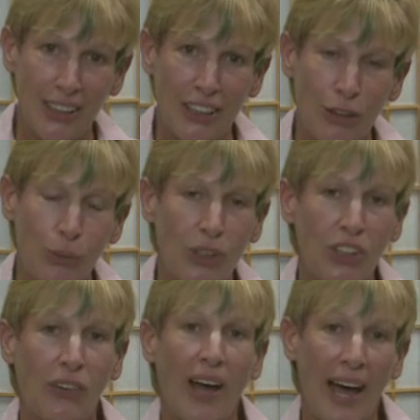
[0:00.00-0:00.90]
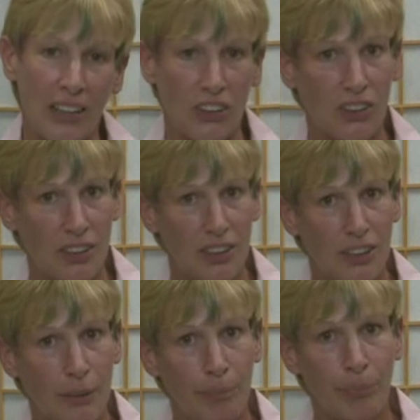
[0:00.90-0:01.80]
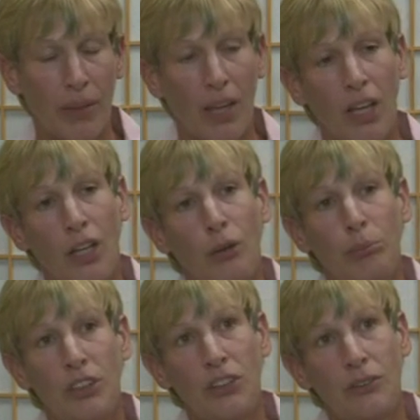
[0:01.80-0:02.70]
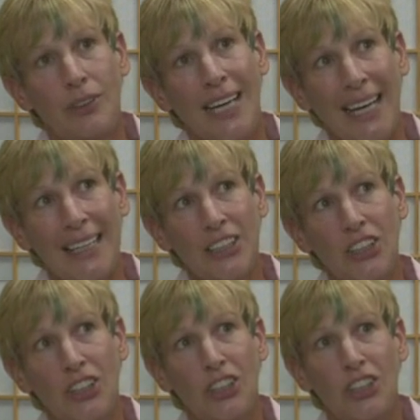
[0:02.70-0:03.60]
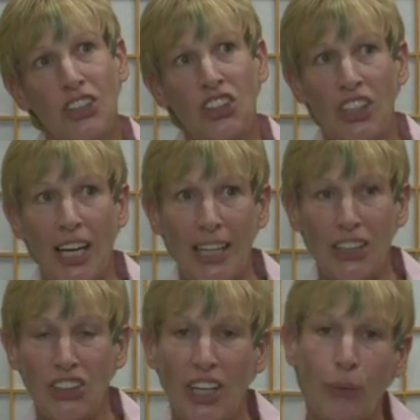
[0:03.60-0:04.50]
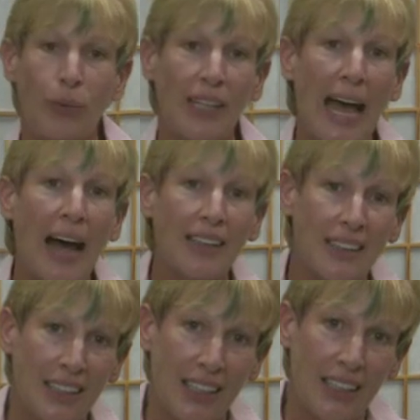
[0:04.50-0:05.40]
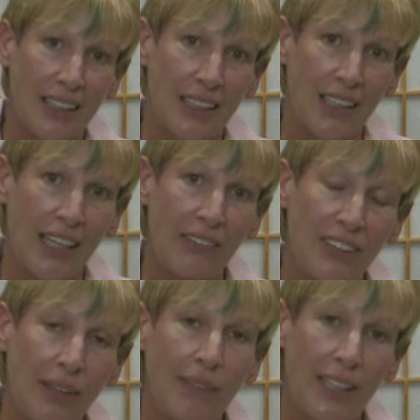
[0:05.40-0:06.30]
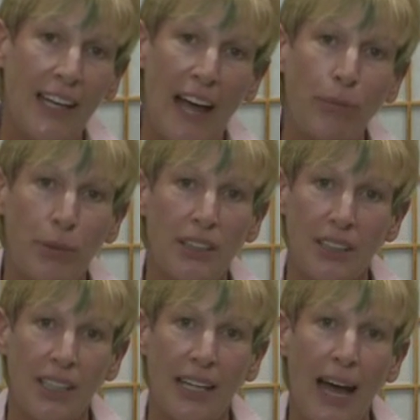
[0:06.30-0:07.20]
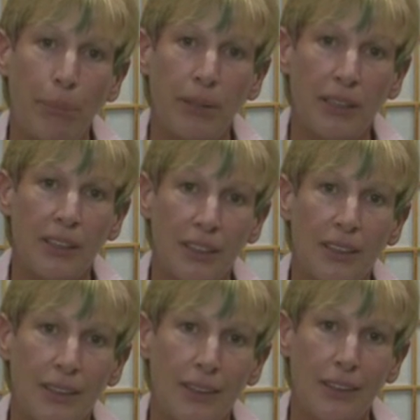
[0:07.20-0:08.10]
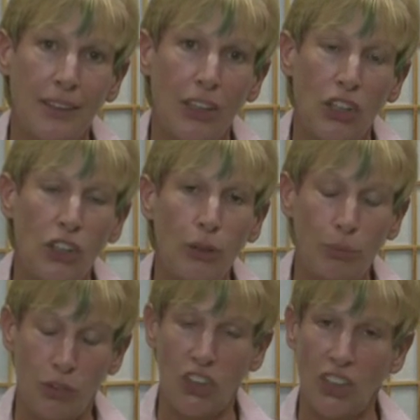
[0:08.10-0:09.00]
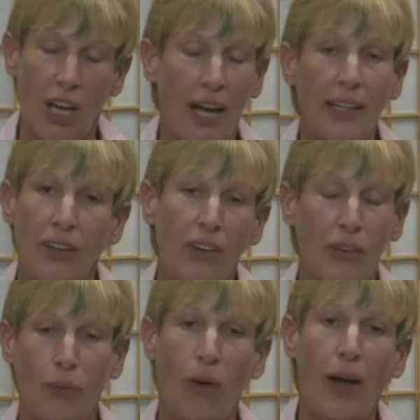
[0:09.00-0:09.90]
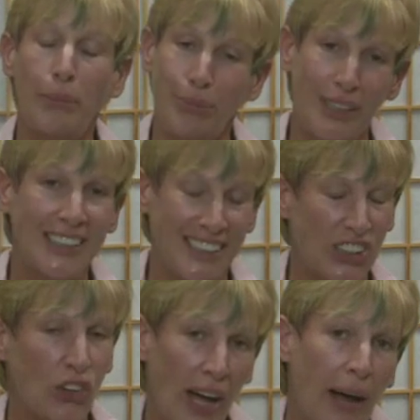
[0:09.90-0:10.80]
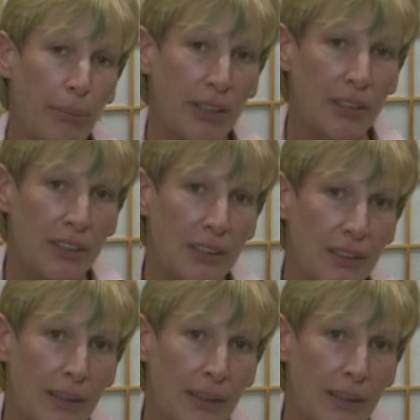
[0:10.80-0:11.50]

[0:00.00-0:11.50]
things with your actions, but you can't change a reality if something happens, it happens. You can deny it all you want, but it still happens.